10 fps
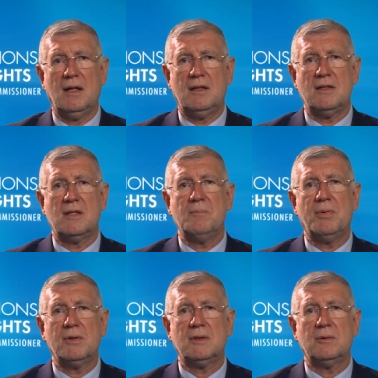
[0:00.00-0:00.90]
It is
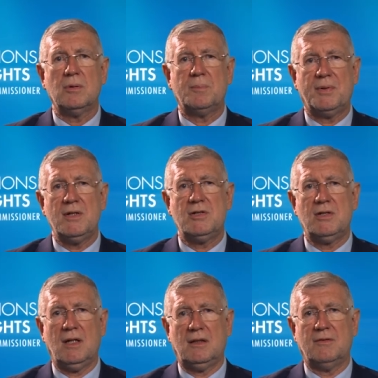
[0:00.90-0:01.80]
important to
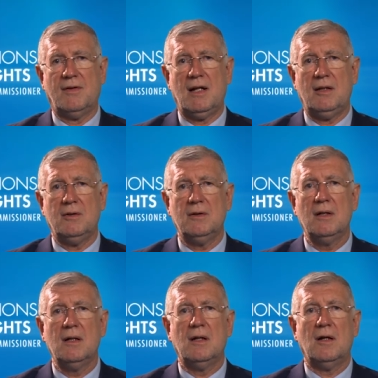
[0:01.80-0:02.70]
appreciate the value
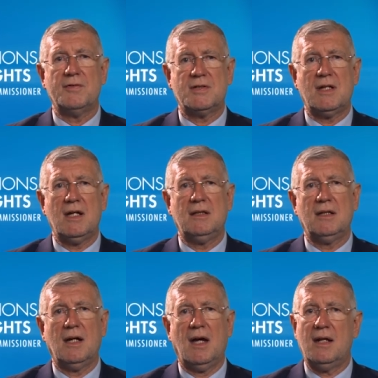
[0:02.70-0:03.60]
of
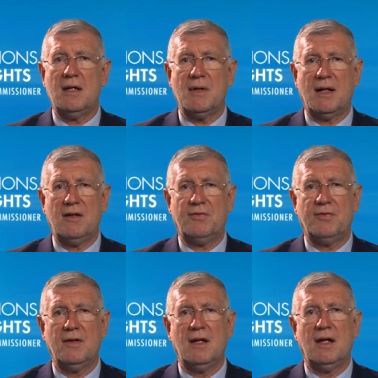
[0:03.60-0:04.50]
standing NMRF
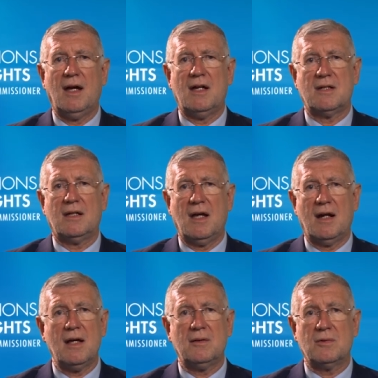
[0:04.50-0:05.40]
as a
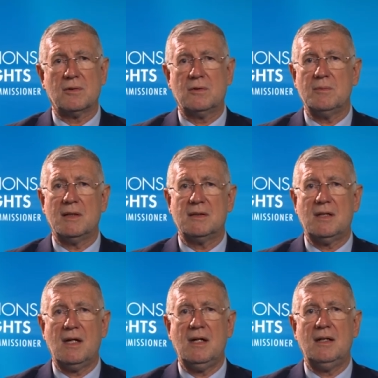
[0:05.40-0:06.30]
guarantor to
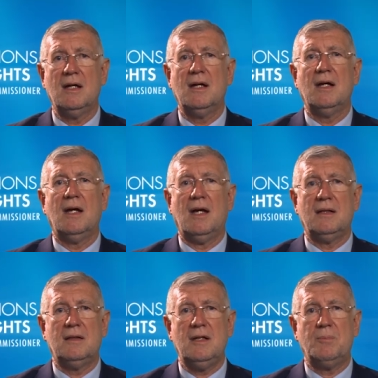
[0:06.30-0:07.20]
maintain
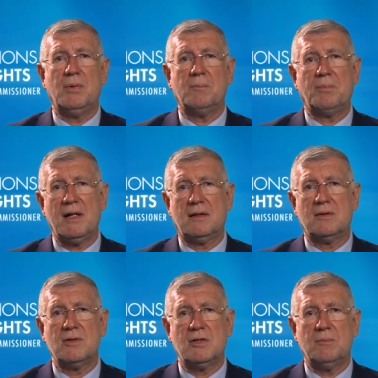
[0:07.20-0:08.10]
and deepen
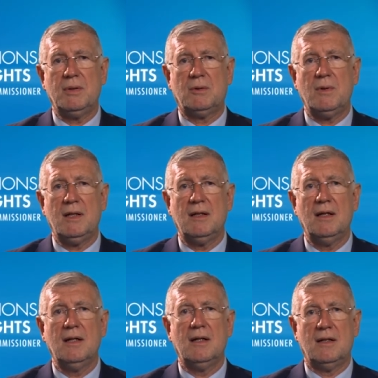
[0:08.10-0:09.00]
partnership
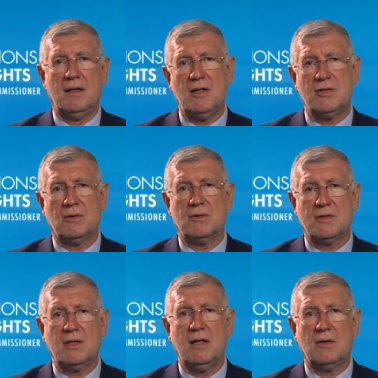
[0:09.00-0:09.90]
between national
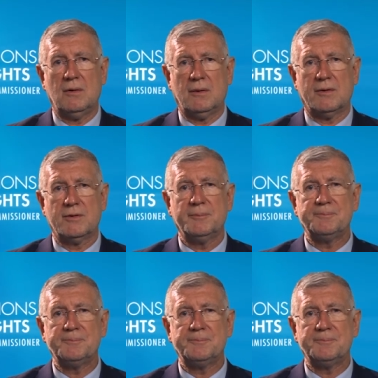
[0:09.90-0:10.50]
stakeholders,